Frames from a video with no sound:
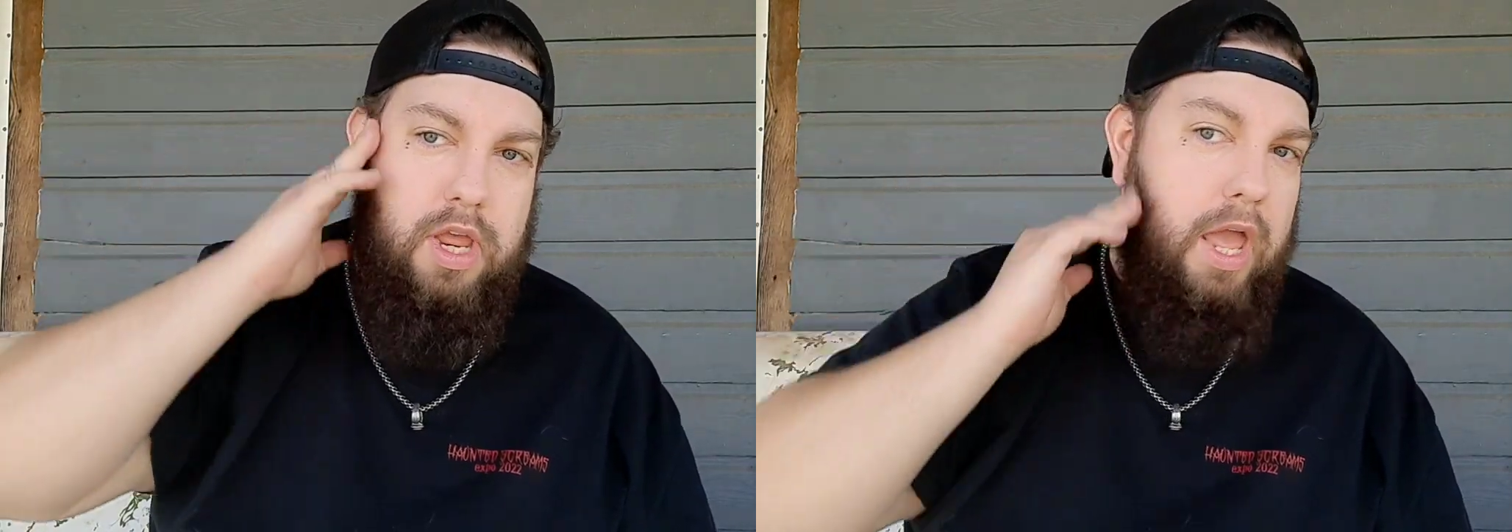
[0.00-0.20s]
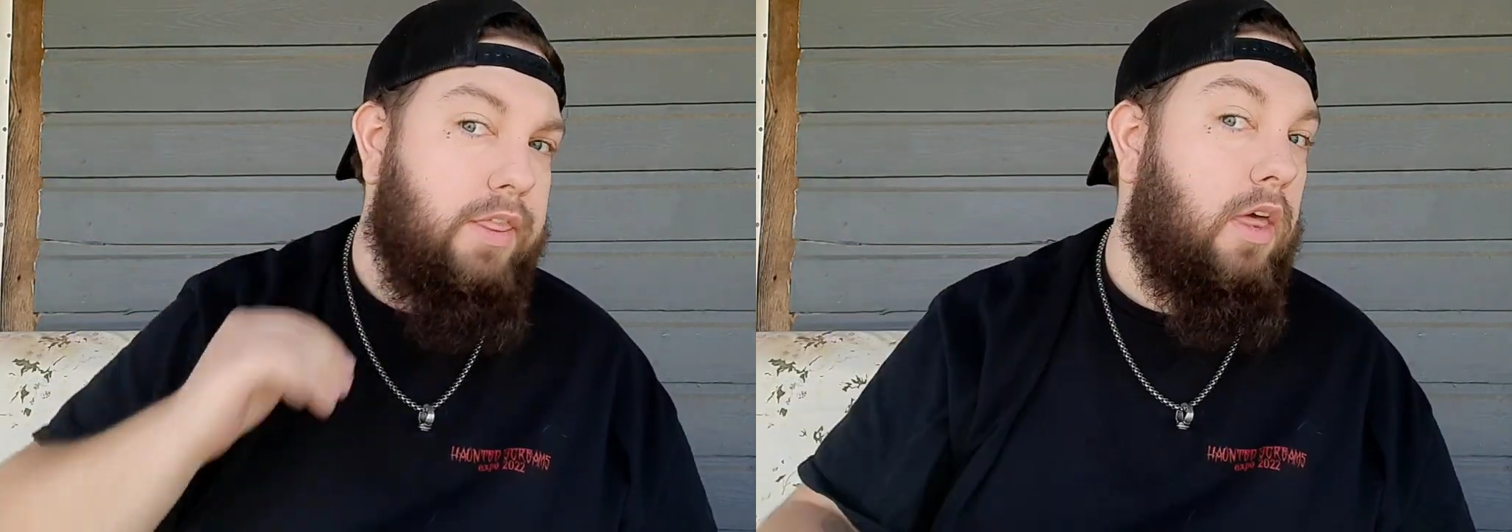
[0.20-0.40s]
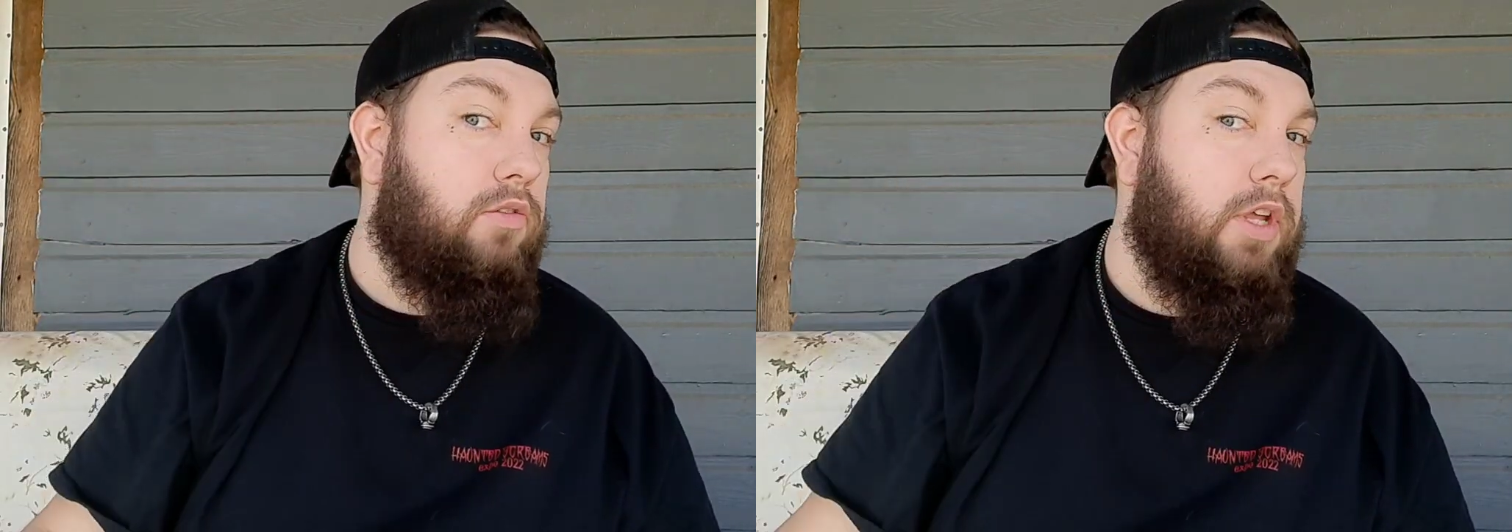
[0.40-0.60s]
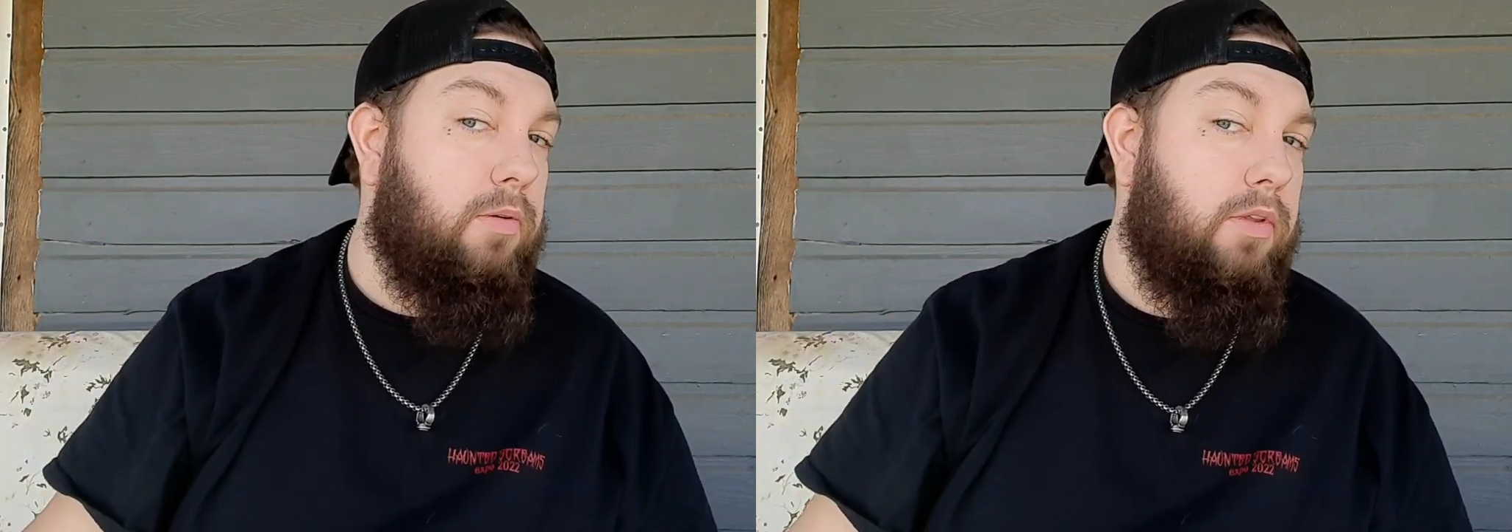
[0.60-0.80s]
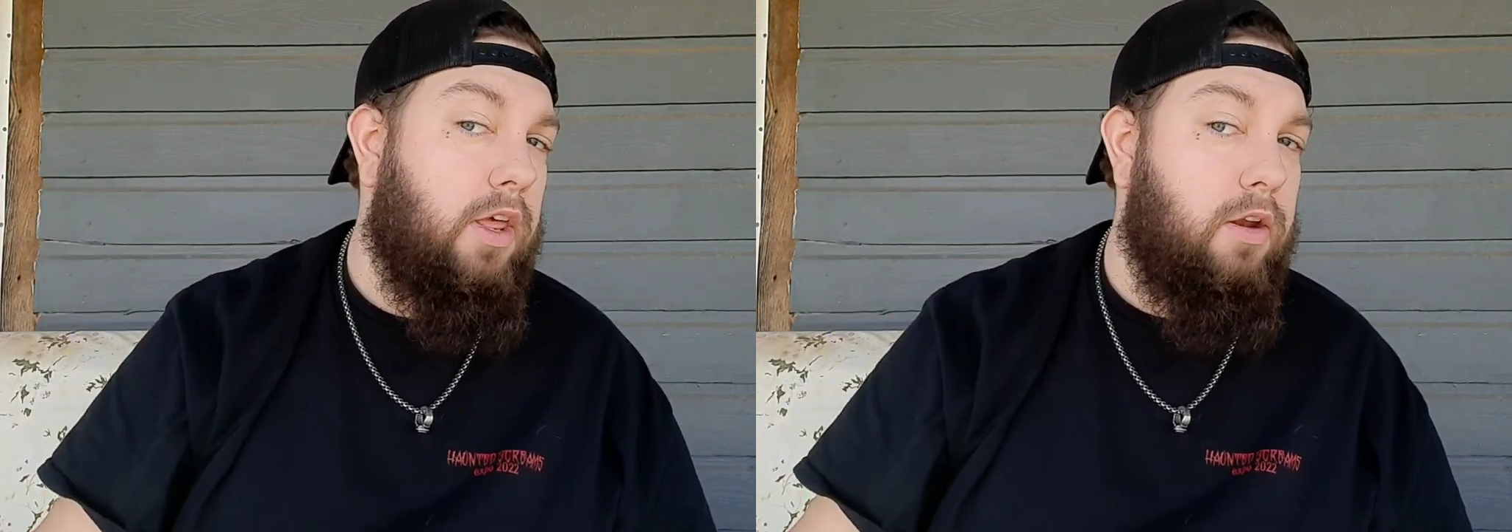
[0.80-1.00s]
And that'll
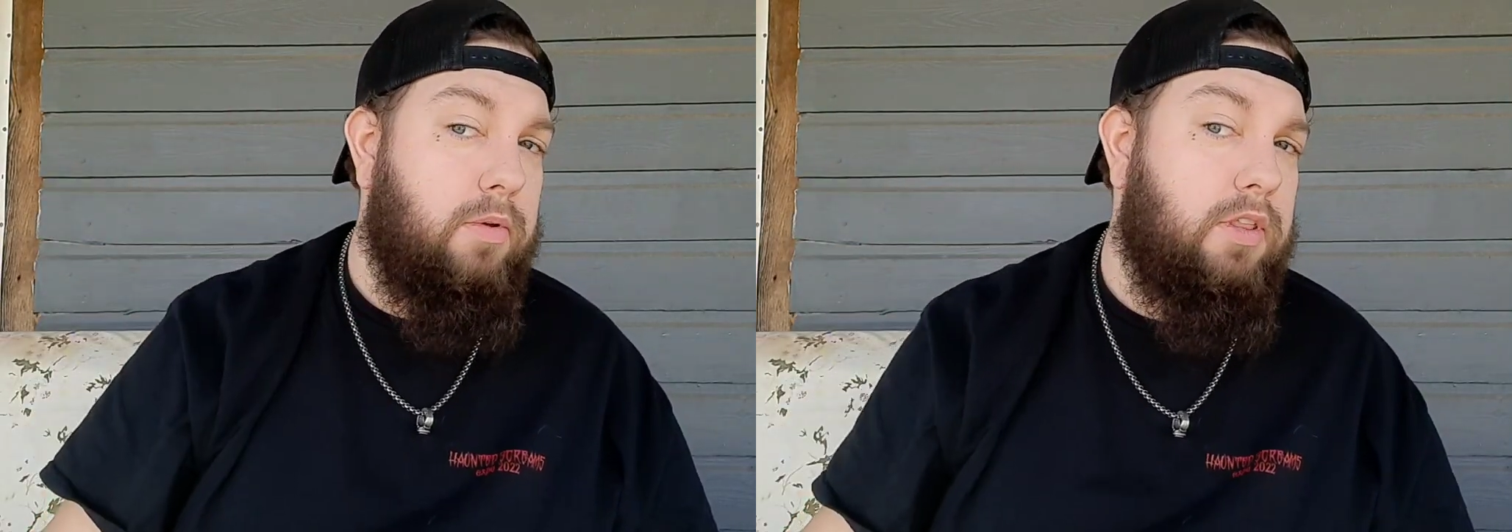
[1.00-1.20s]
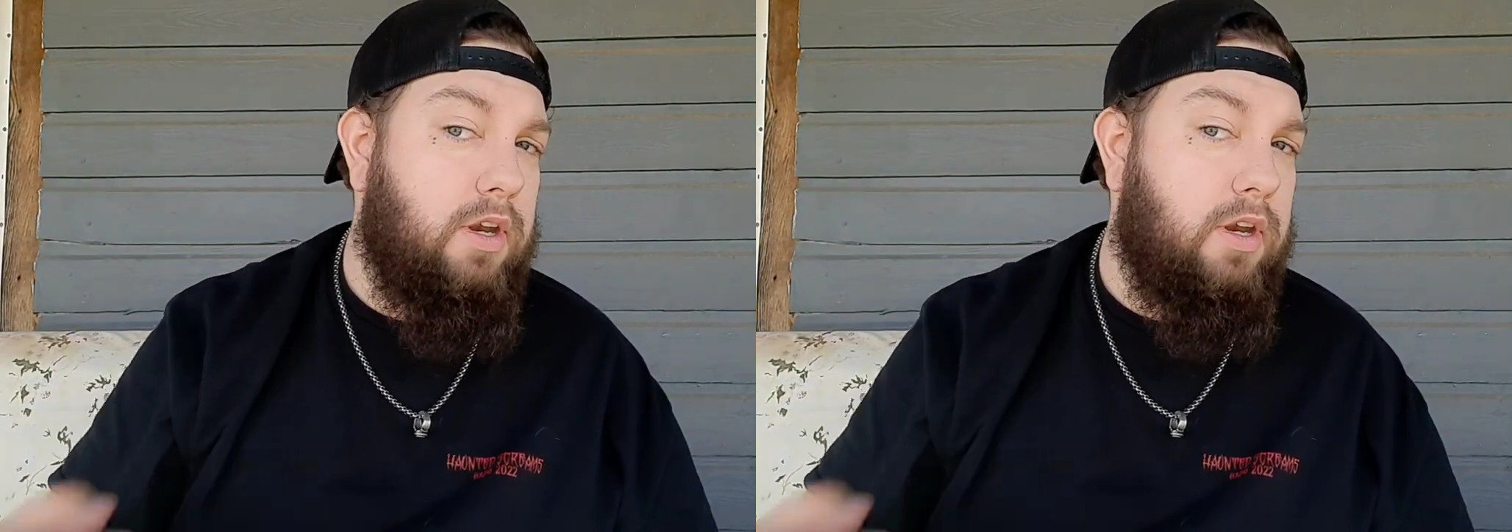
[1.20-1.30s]
taper that up. And then,